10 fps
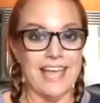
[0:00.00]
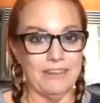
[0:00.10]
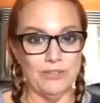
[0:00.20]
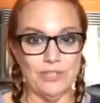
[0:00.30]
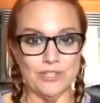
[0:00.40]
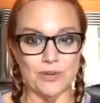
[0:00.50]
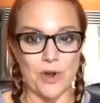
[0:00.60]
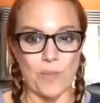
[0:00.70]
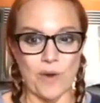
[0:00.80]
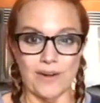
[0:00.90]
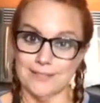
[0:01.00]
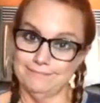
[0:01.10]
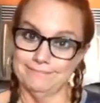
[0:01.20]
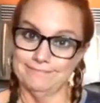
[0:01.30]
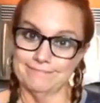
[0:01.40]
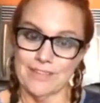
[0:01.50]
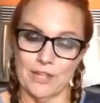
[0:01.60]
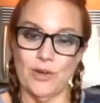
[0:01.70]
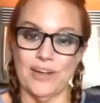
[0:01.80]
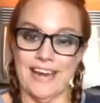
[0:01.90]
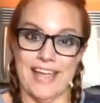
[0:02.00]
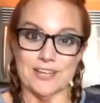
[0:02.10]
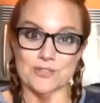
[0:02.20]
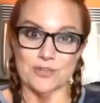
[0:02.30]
And if you did your homework, y'all get